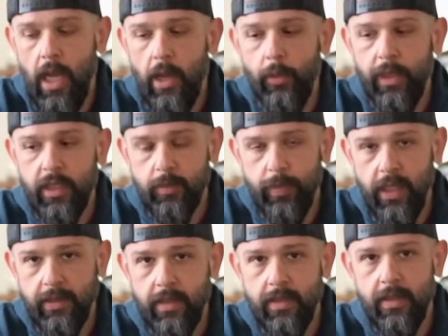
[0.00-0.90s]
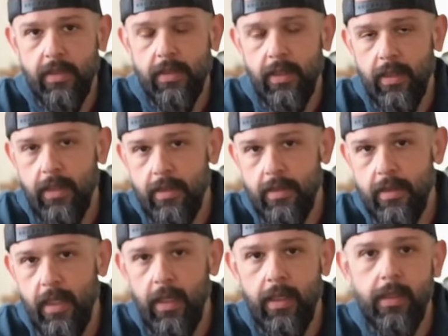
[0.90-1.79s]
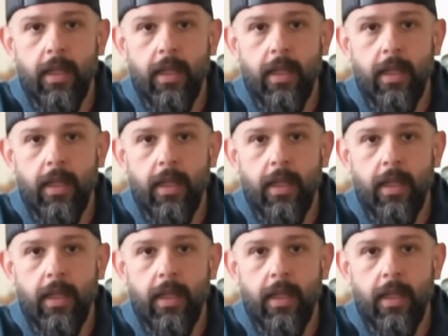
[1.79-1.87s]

I would expect that this is a